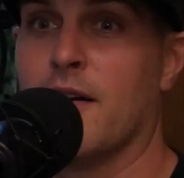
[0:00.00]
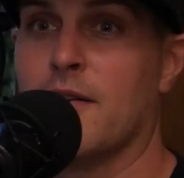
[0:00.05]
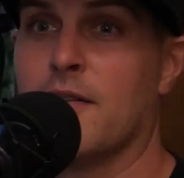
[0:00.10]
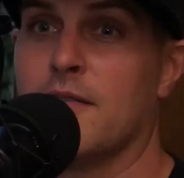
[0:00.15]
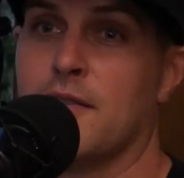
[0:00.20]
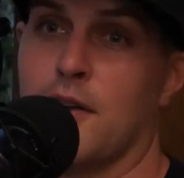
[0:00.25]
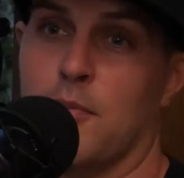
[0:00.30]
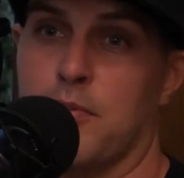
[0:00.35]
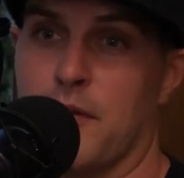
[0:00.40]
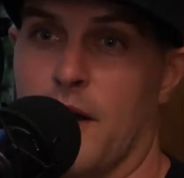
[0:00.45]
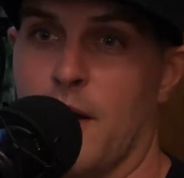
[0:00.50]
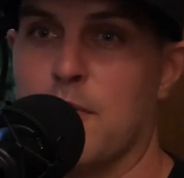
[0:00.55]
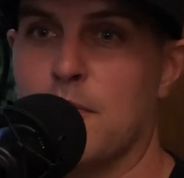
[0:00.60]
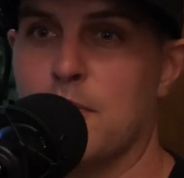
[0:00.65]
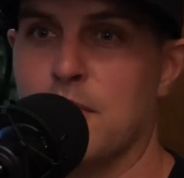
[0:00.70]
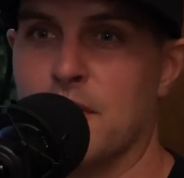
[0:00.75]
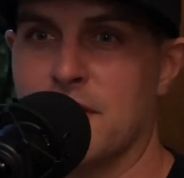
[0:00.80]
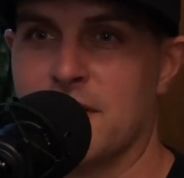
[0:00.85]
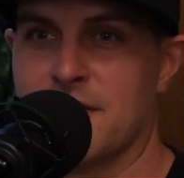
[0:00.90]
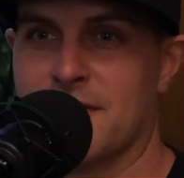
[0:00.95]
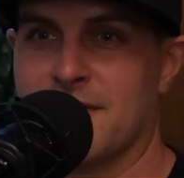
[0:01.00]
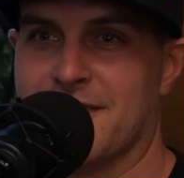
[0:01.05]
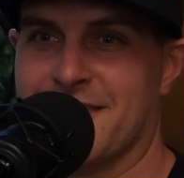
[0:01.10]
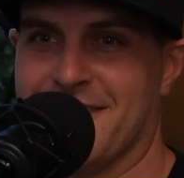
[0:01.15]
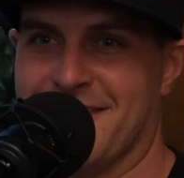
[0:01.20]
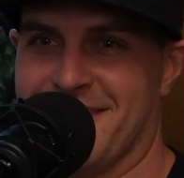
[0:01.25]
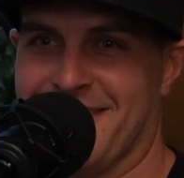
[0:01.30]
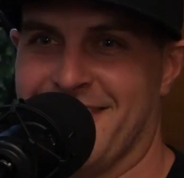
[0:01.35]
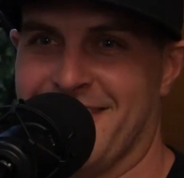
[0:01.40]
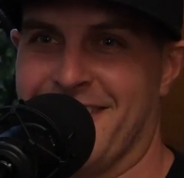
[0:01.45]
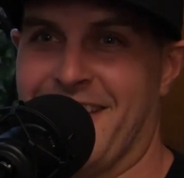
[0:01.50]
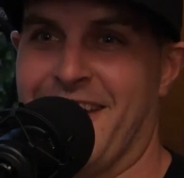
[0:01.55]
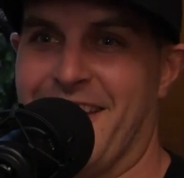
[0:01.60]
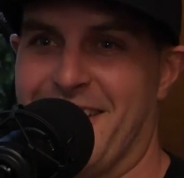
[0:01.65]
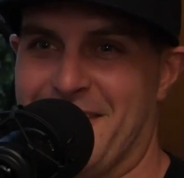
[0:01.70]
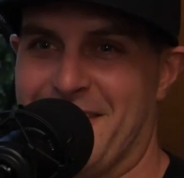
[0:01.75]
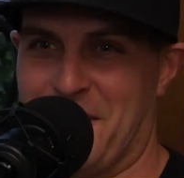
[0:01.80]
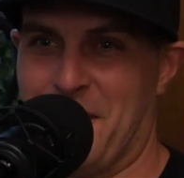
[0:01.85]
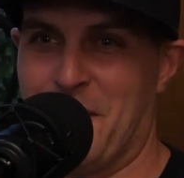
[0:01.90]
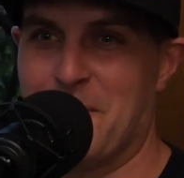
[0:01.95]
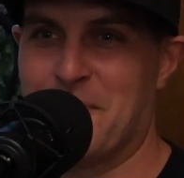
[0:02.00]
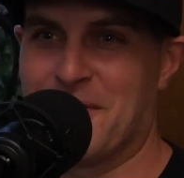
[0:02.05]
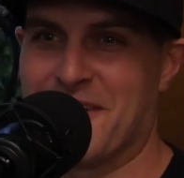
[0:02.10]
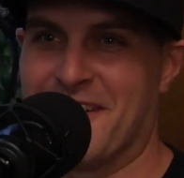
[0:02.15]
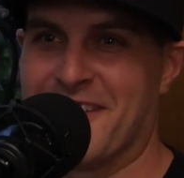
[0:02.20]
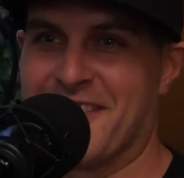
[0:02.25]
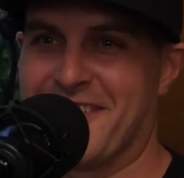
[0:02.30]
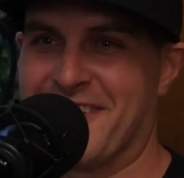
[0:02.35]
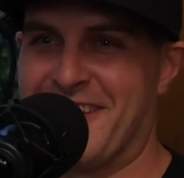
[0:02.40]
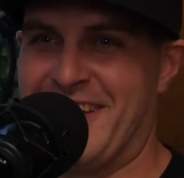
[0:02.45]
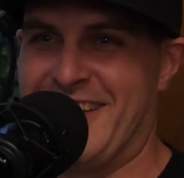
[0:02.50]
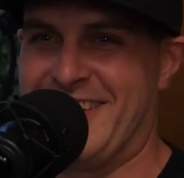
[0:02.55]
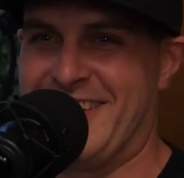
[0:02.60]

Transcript: No, probably. That's what I put on threads.